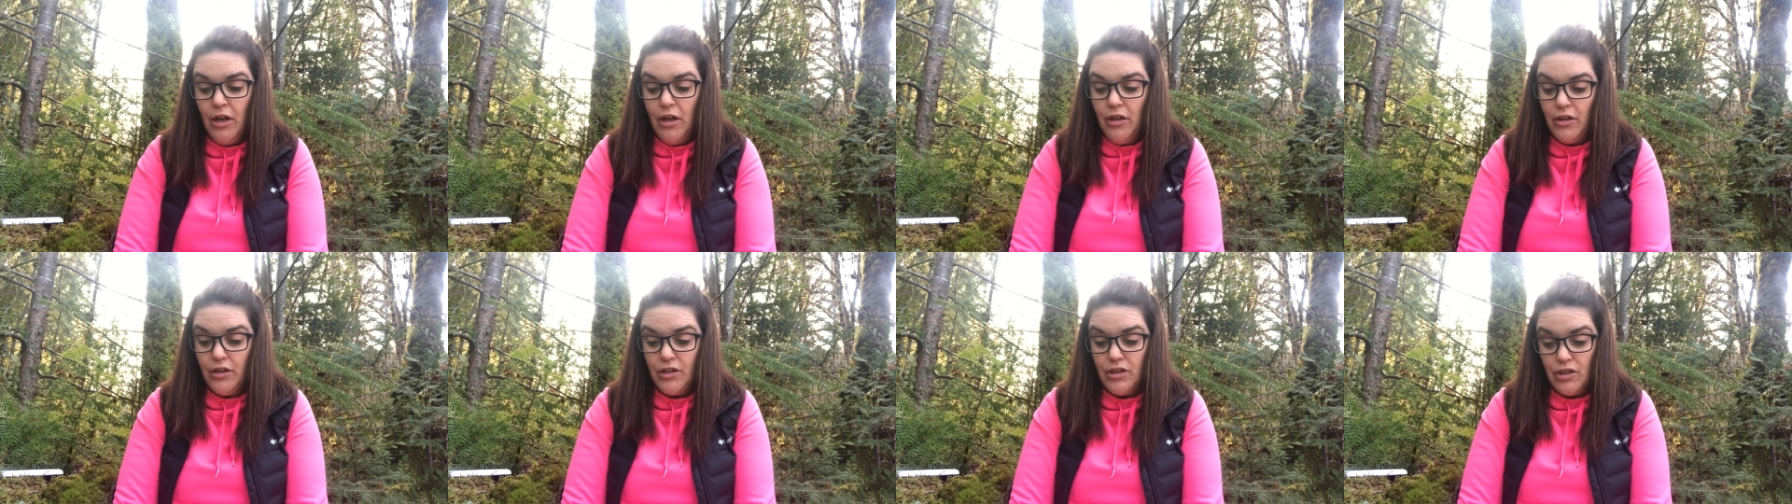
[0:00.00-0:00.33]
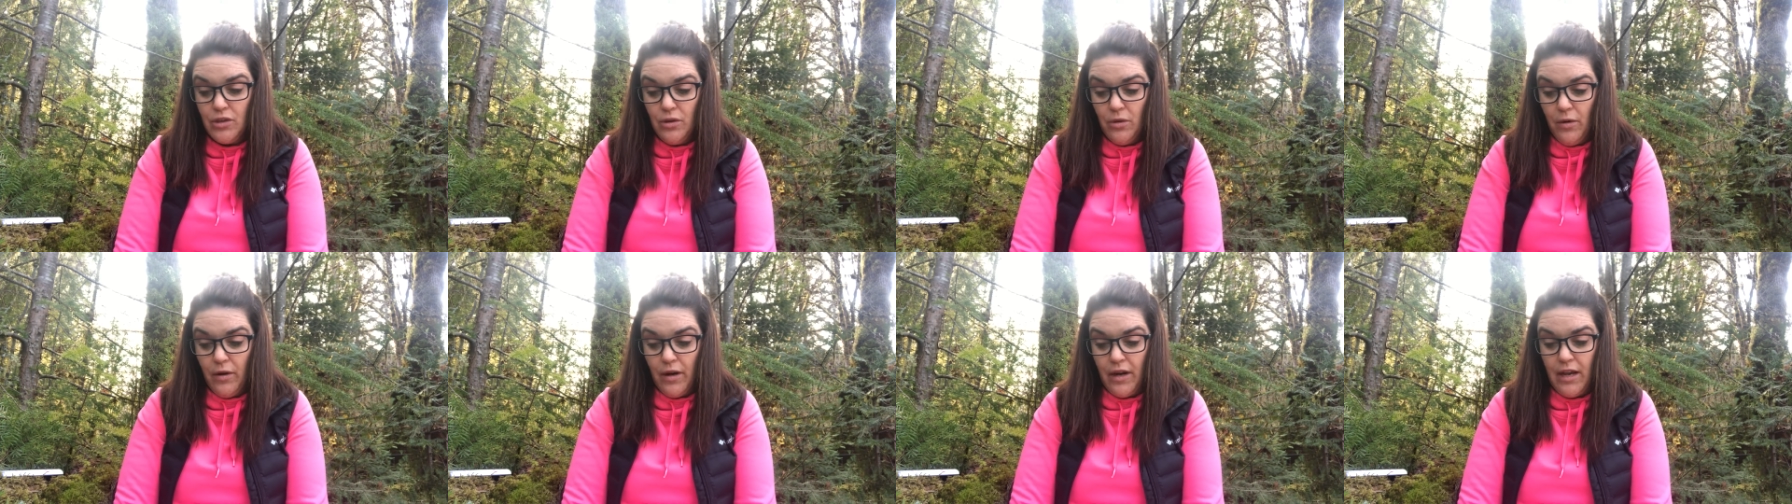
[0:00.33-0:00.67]
The
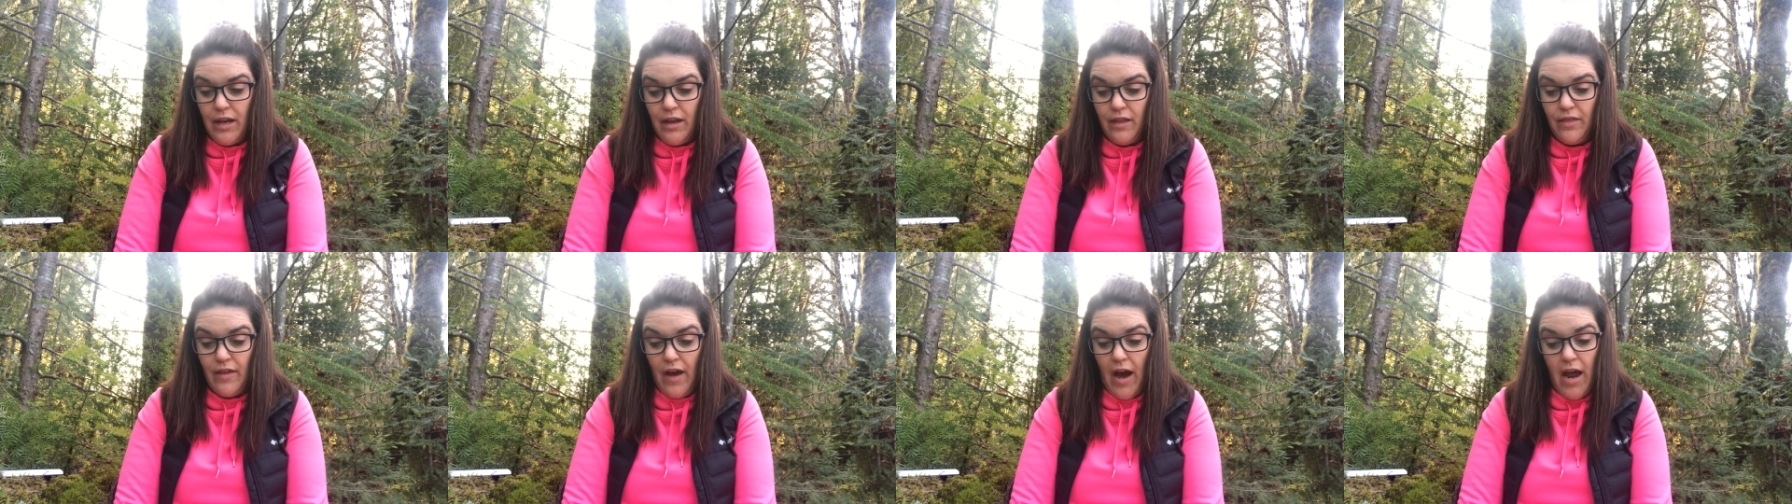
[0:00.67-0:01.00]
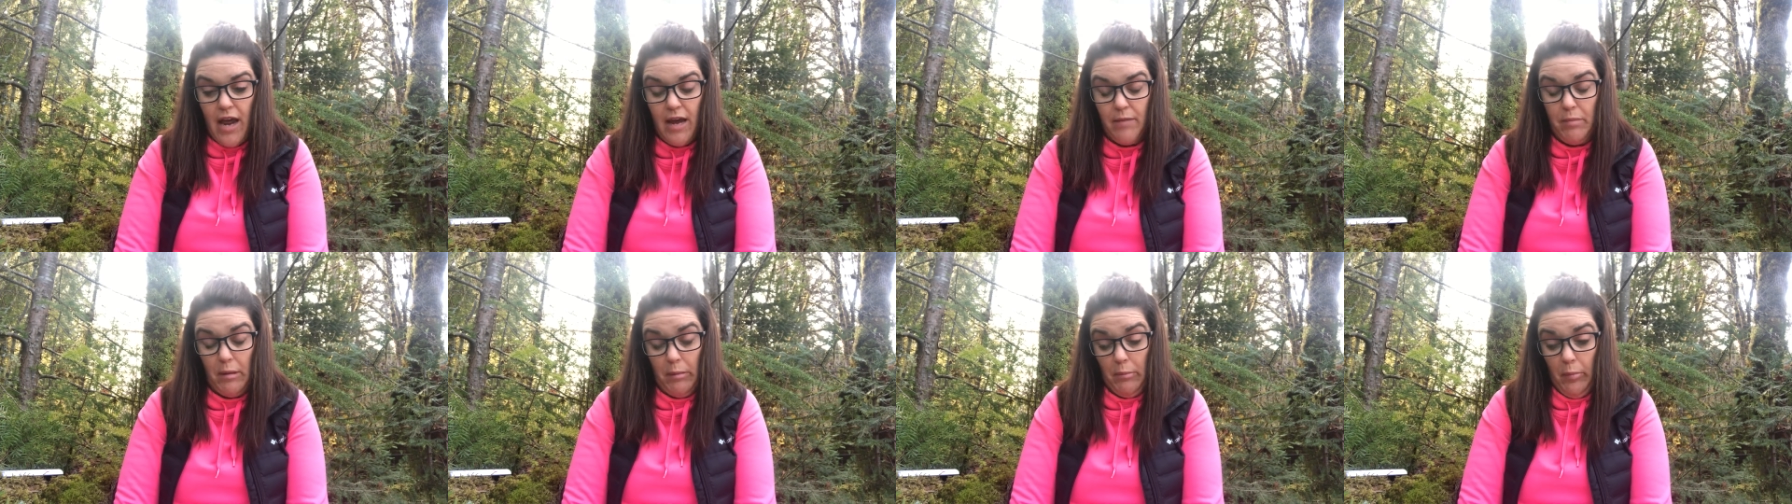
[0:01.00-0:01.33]
story he thought
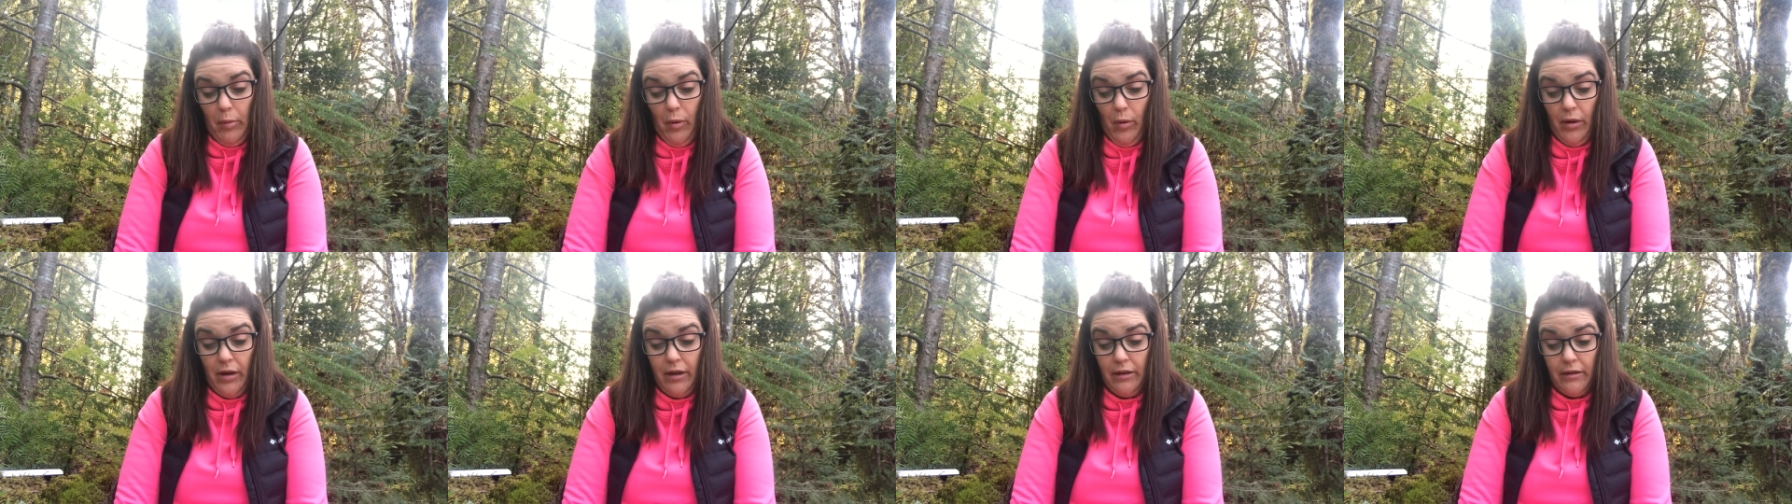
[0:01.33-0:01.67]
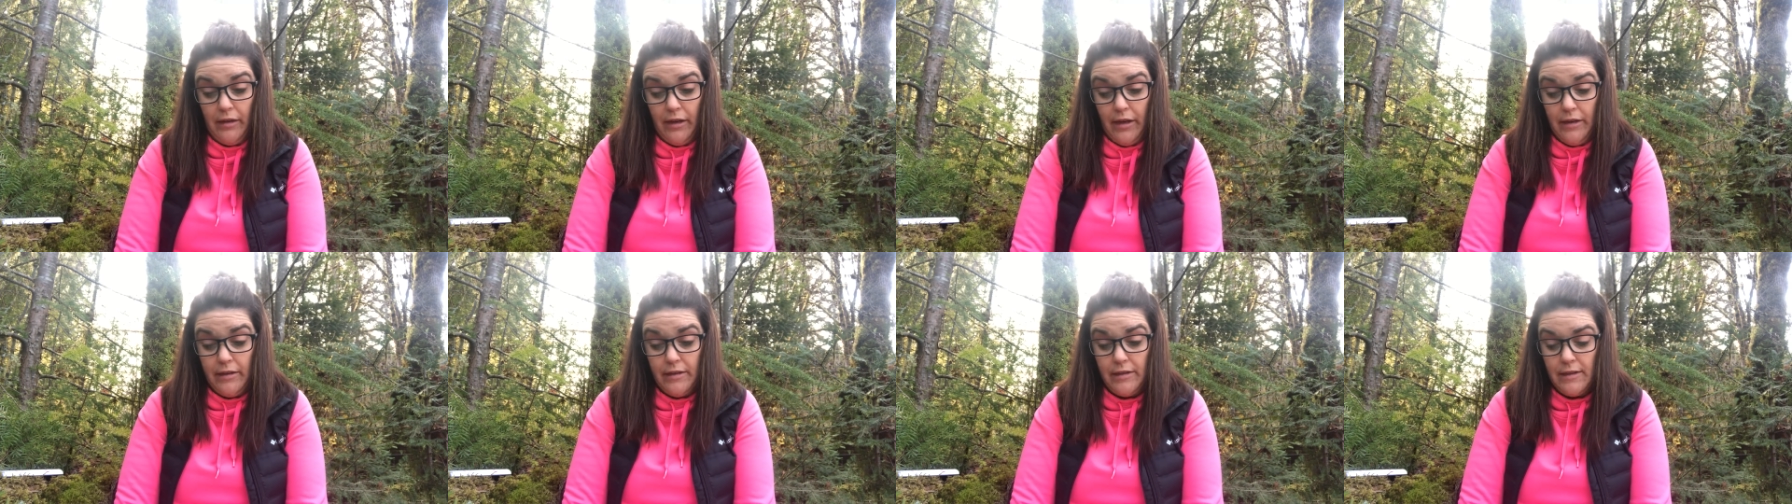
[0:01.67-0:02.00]
had been
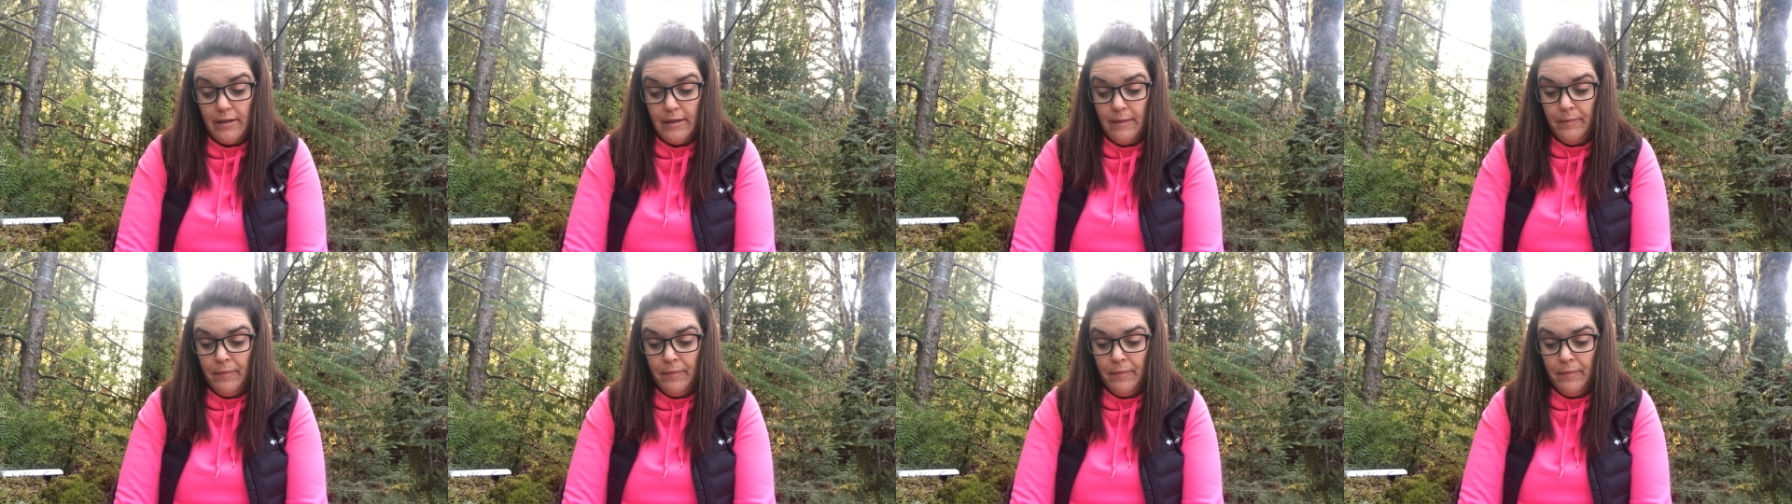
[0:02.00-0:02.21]
pointless.